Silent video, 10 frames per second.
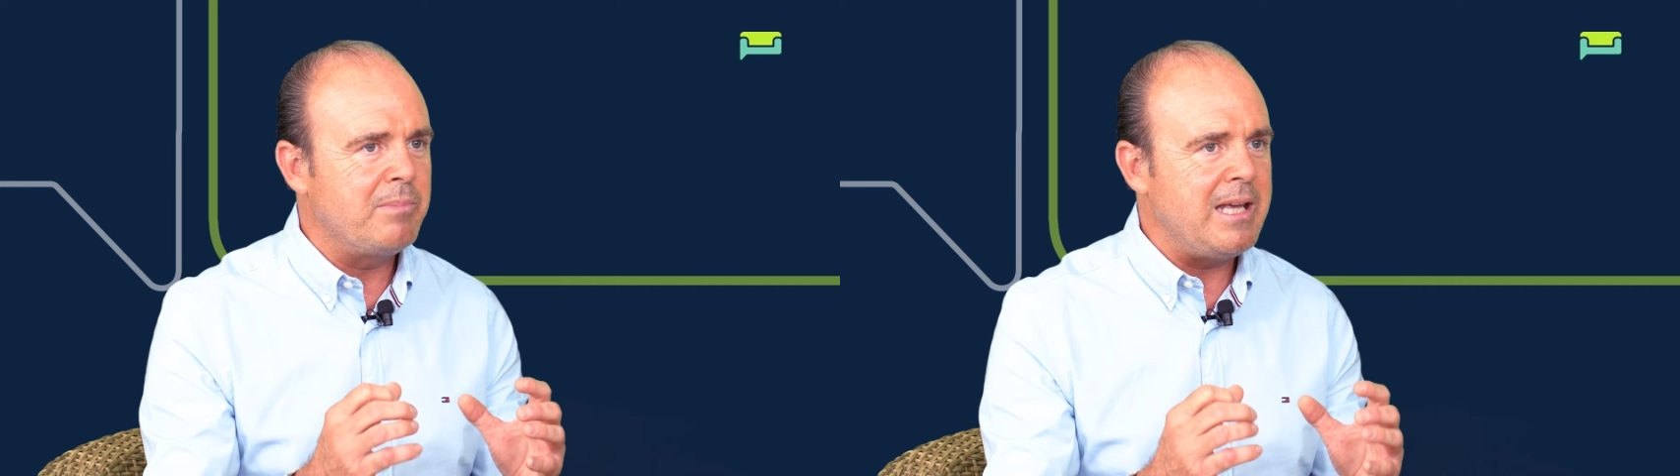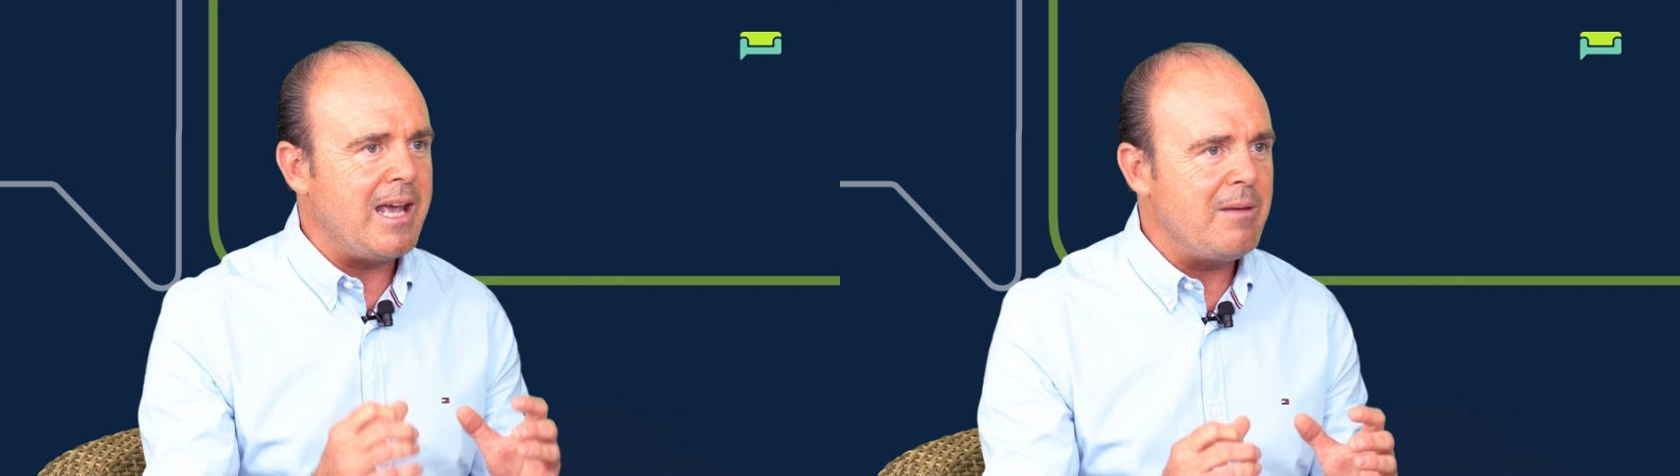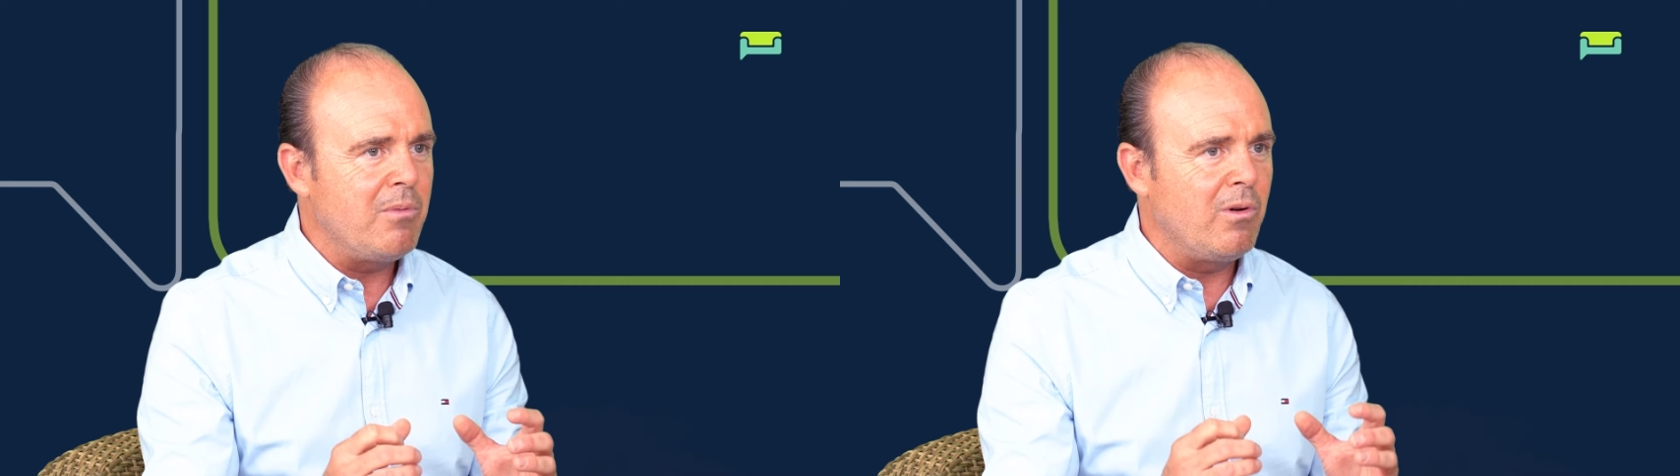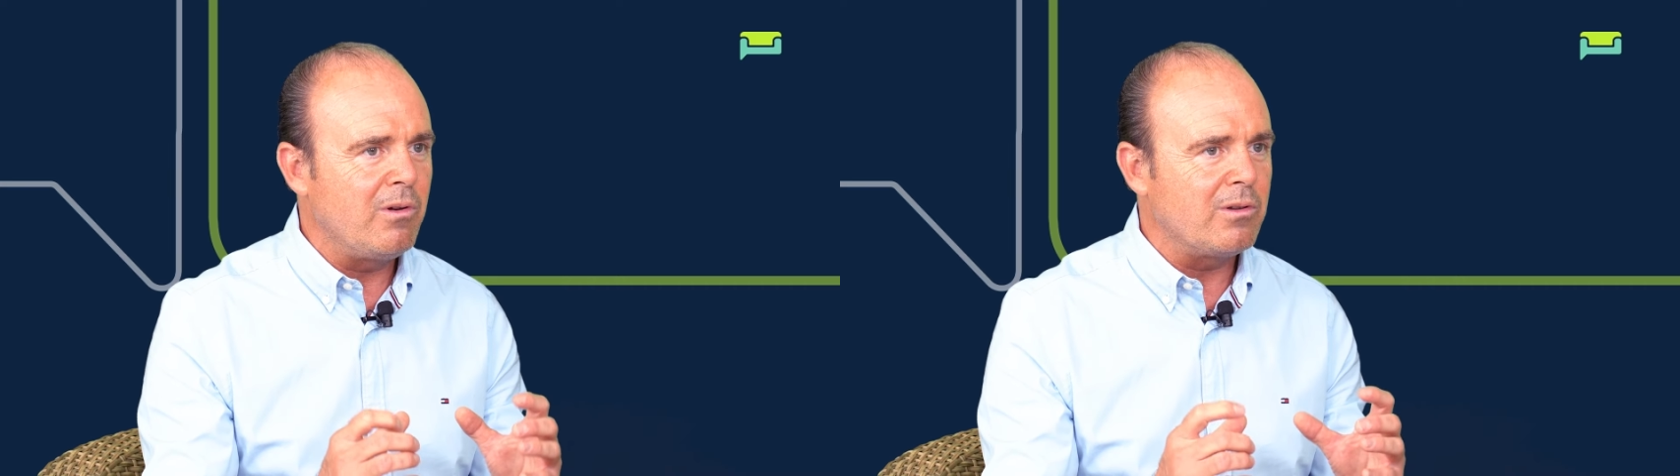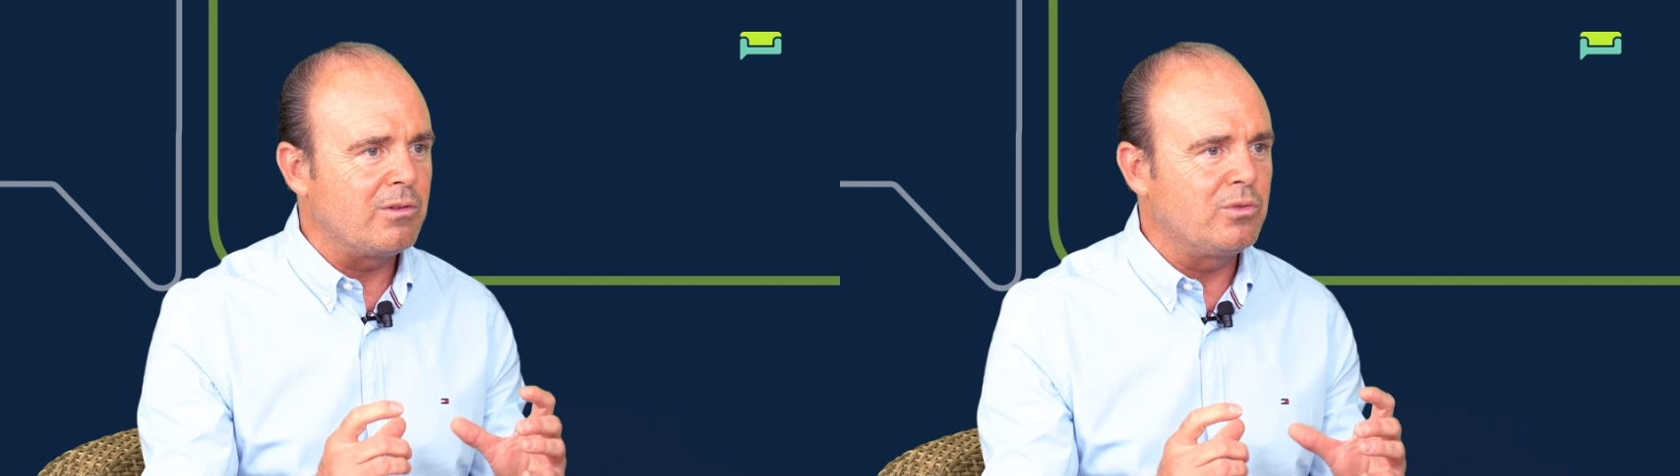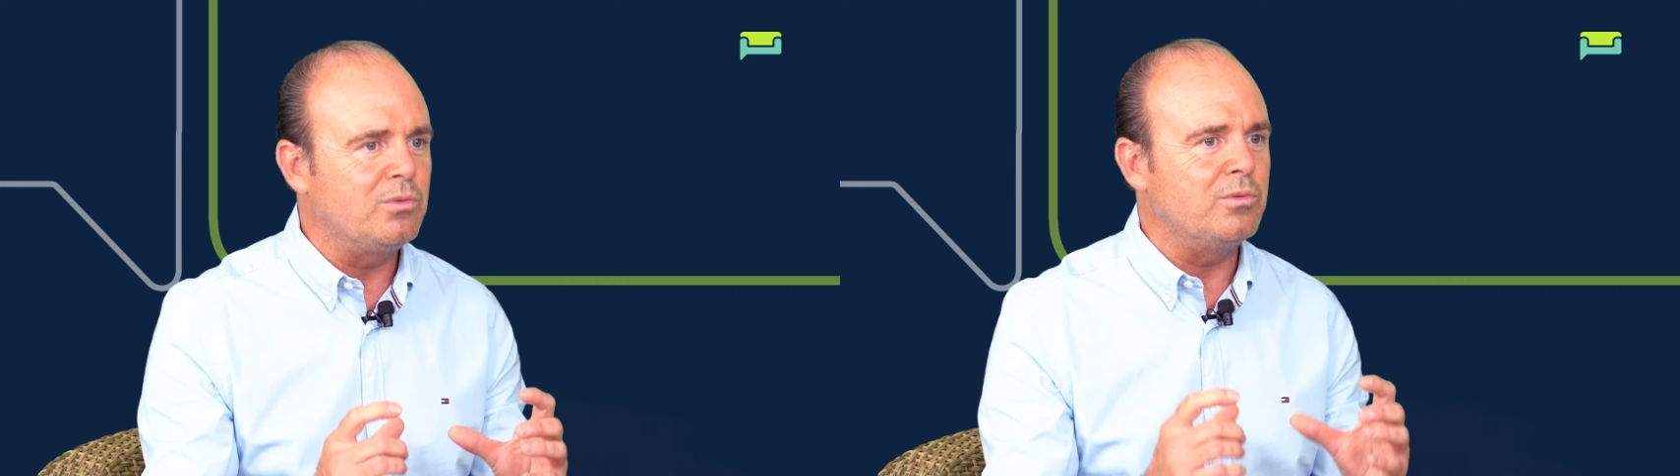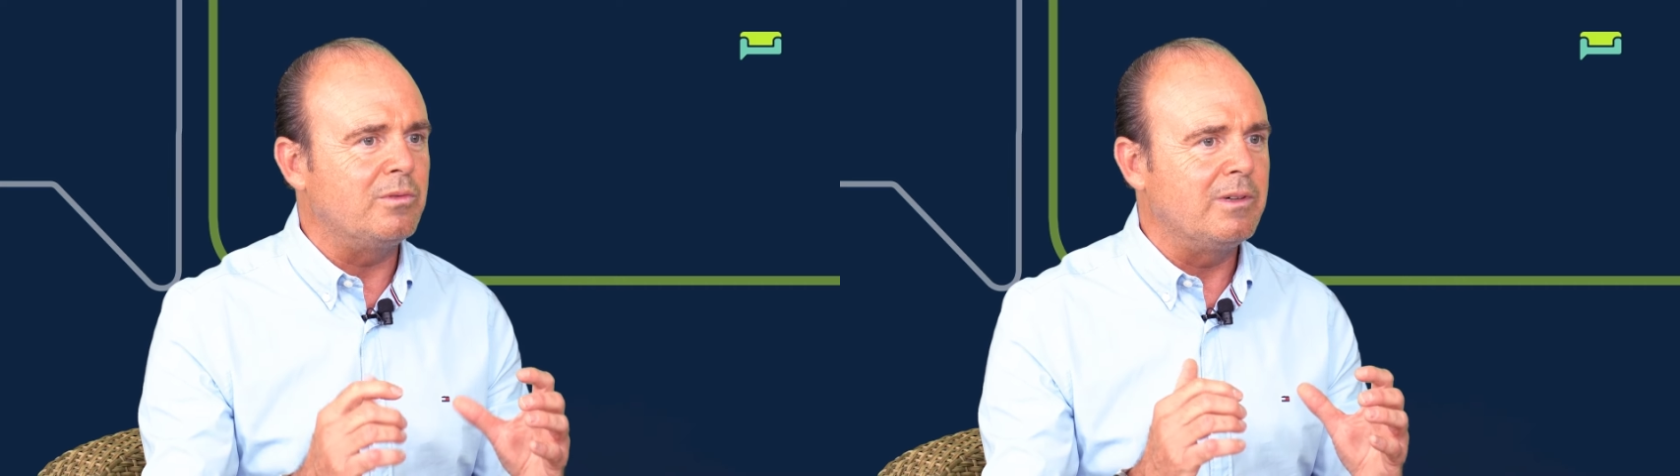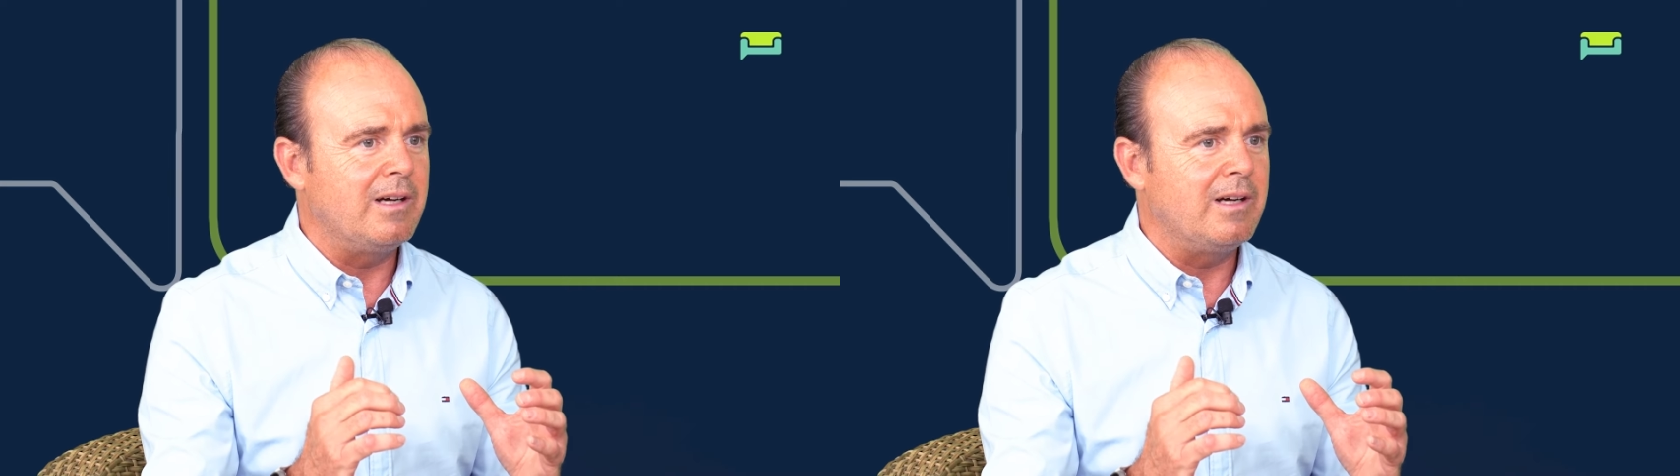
be able to